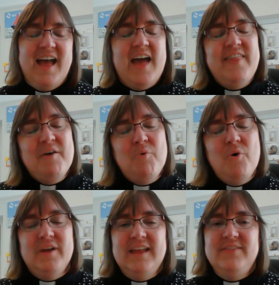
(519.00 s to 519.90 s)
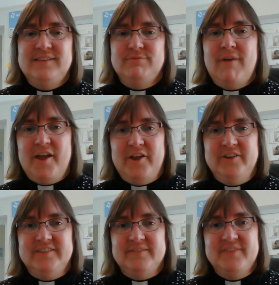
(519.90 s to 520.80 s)
And they're walking this
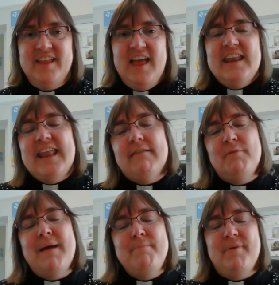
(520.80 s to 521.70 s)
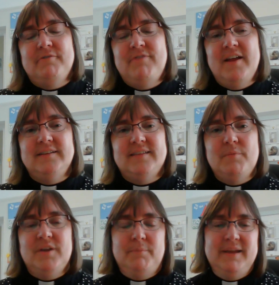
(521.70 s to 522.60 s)
road. Now remember, roads then
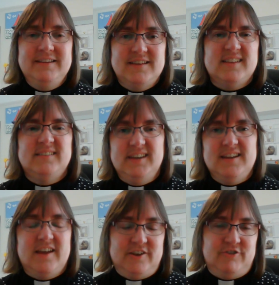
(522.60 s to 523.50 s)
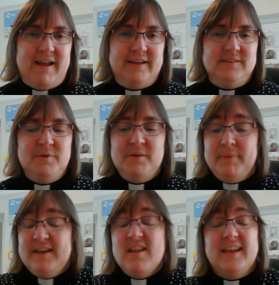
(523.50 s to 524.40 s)
would have been dusty dirt tracks. It wouldn't
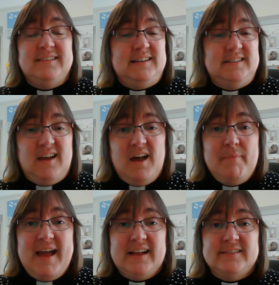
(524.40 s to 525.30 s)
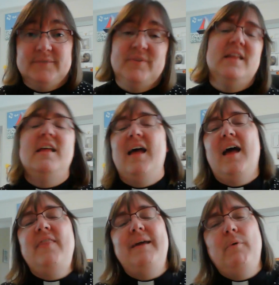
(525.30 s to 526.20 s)
be nicely tarmacked.
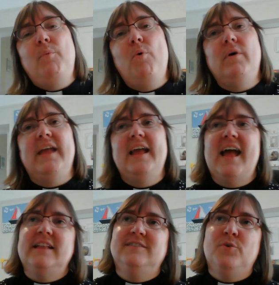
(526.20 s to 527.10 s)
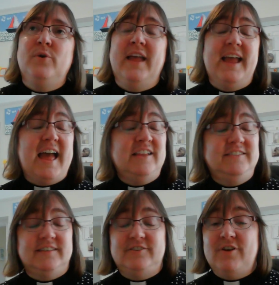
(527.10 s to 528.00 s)
And they were walking and talking and
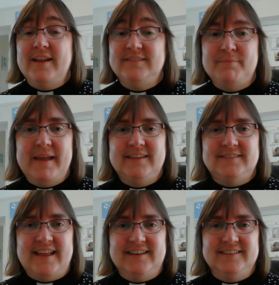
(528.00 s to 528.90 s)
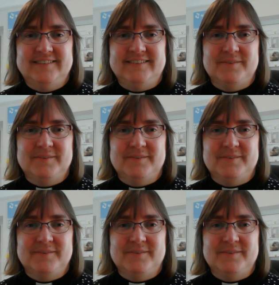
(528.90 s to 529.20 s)
just trying to make sense.